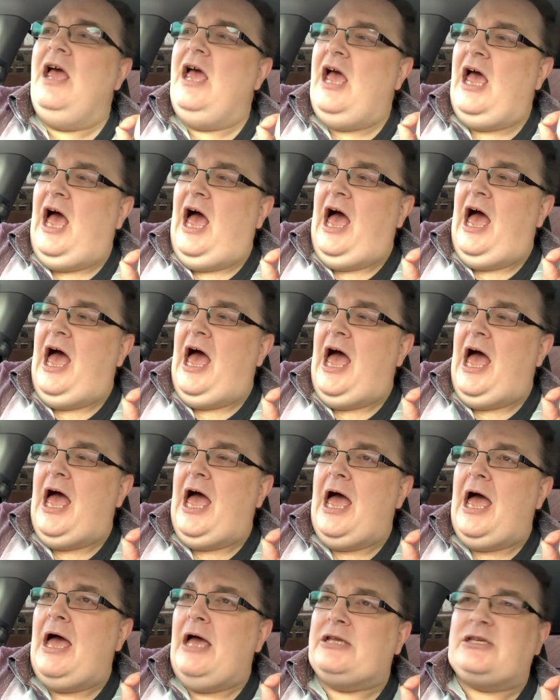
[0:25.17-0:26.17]

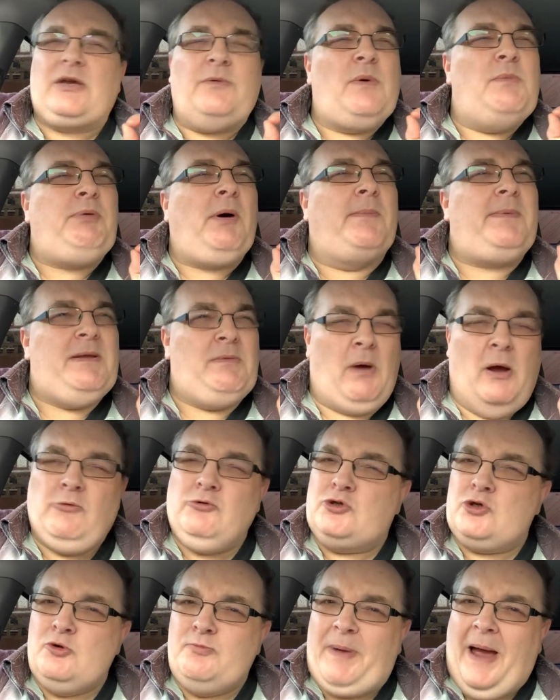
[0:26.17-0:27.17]
So we probably won't
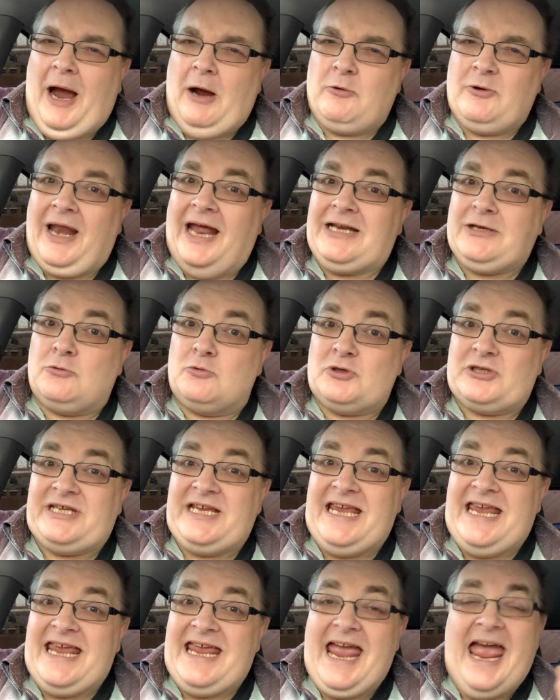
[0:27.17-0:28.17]
do Poundland or
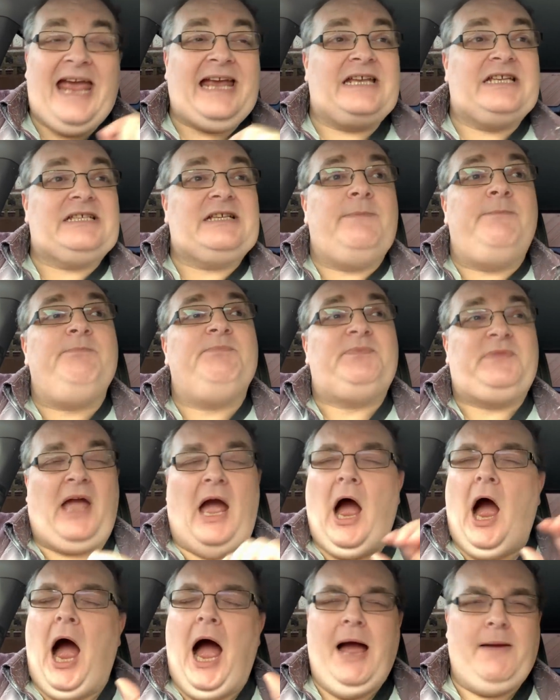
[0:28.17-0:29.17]
CEX.
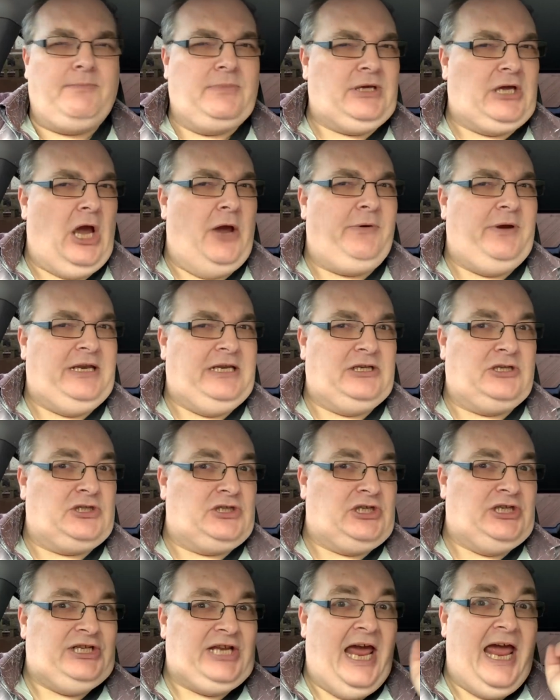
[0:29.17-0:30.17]
I'm going
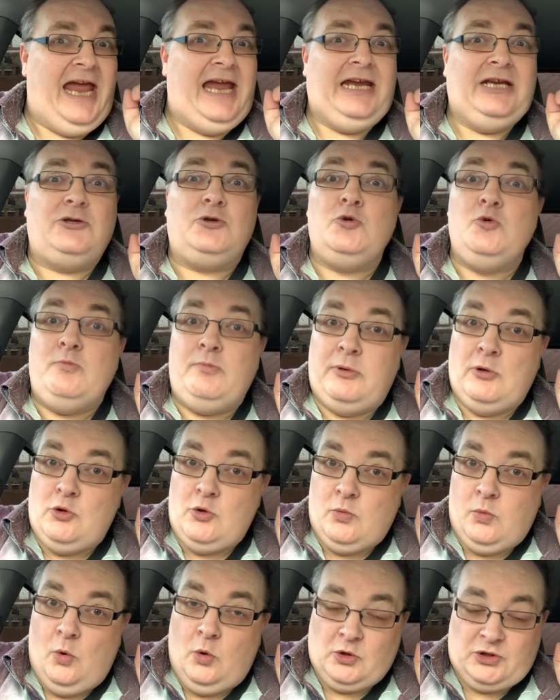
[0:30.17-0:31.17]
today to Blue
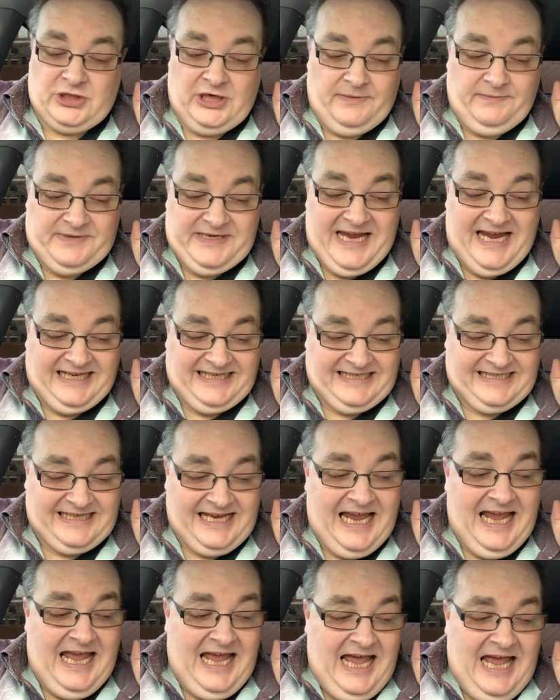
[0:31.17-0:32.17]
Water, yes.
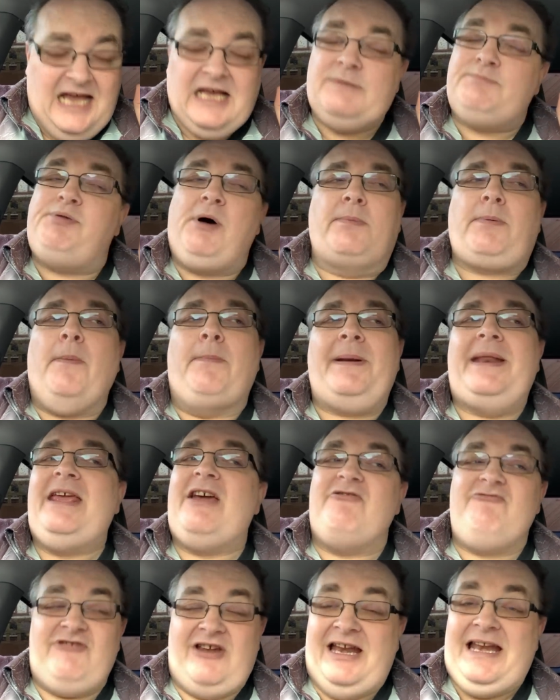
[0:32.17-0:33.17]
It's probably
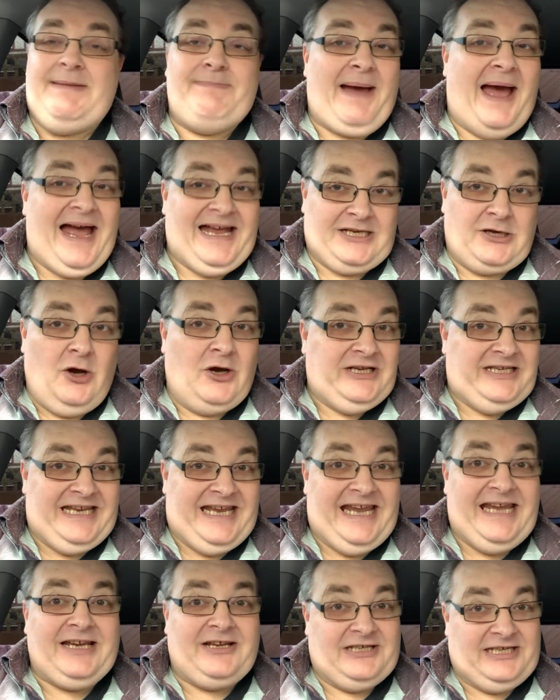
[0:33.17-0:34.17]
a really bad
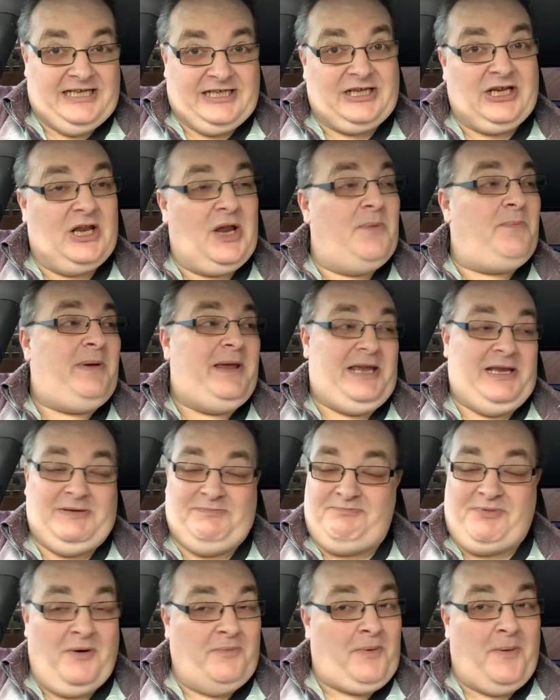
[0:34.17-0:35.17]
idea because it's going to be
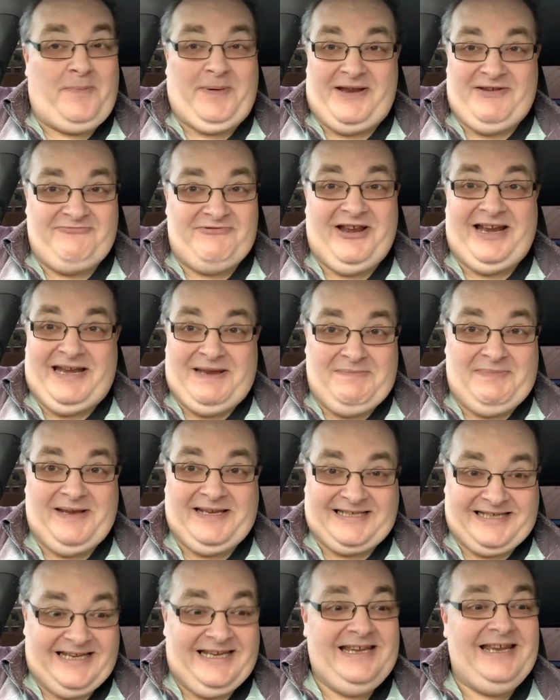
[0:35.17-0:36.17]
probably really
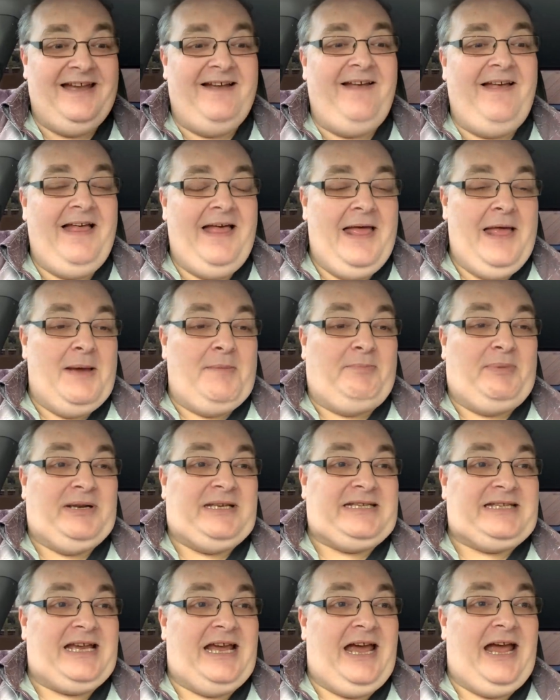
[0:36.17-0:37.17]
busy. But
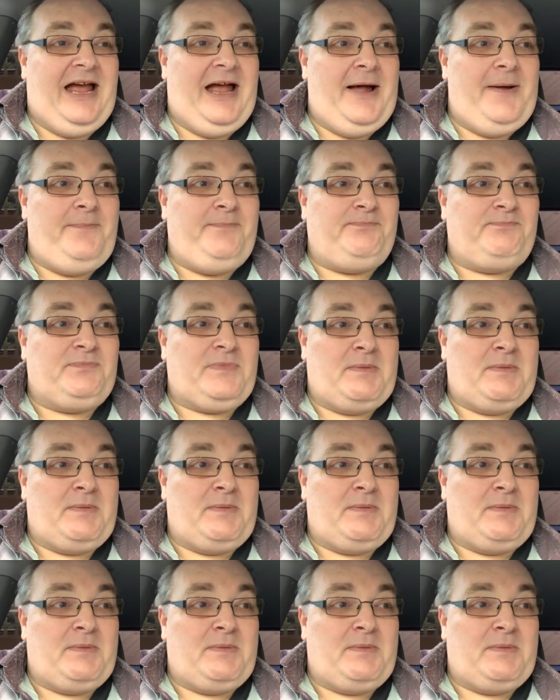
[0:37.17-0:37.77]
HMV,